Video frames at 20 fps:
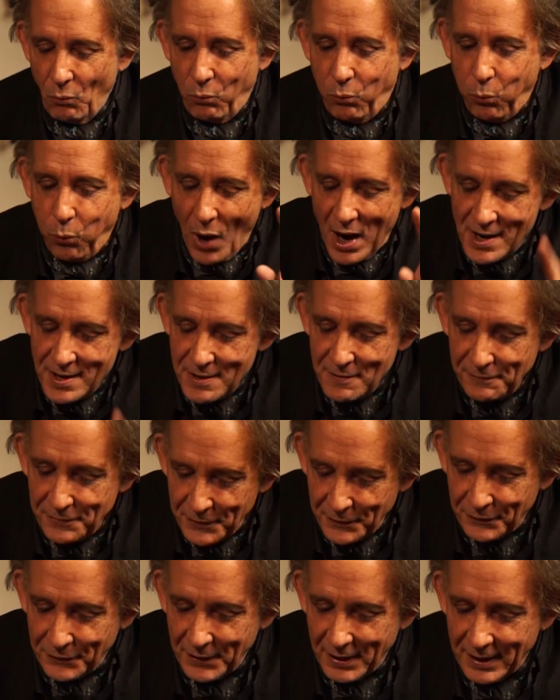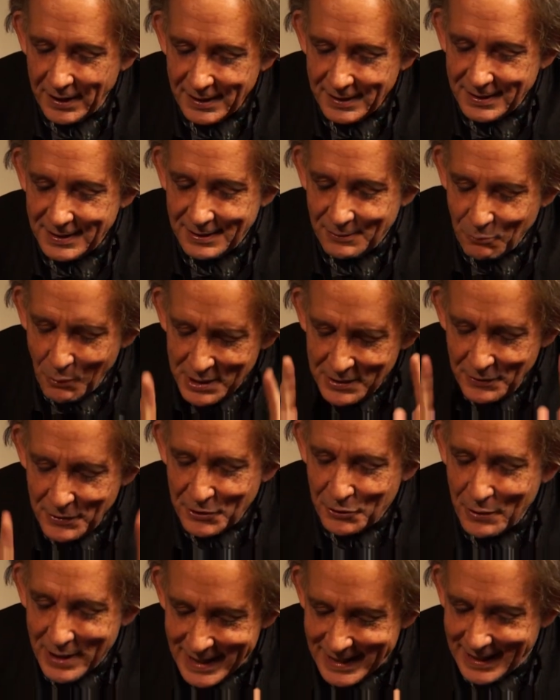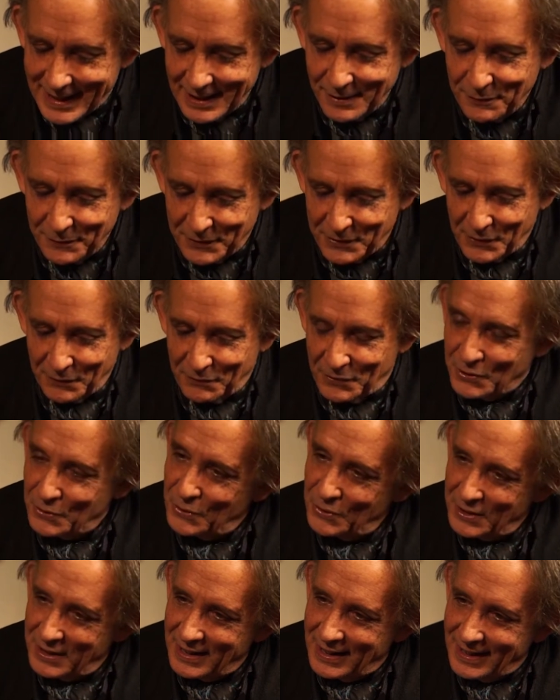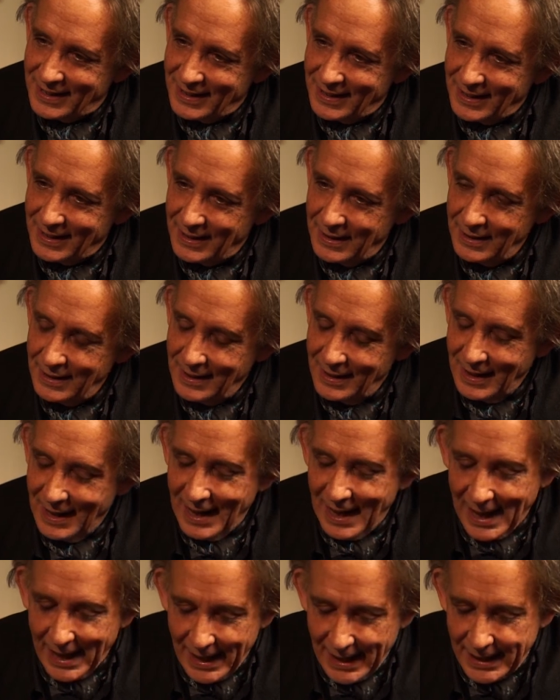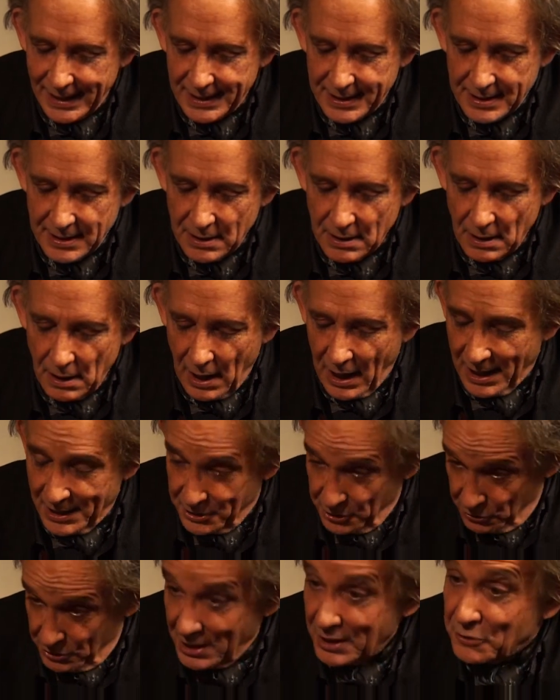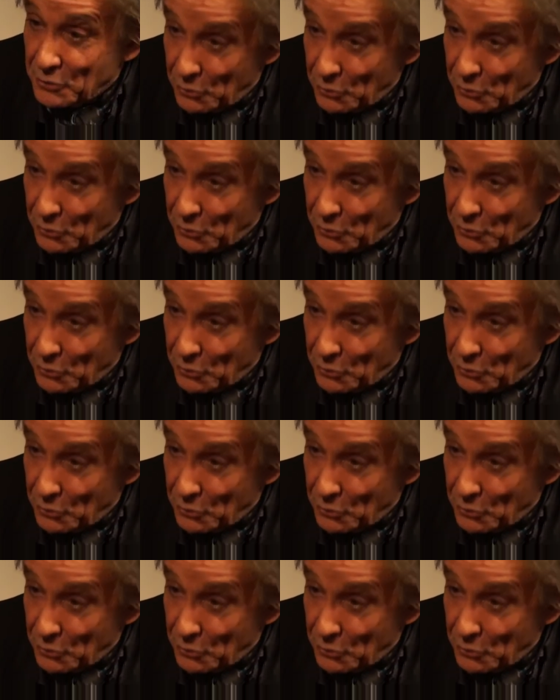one of the things, one of the great gifts of the Kundalini, is as you said,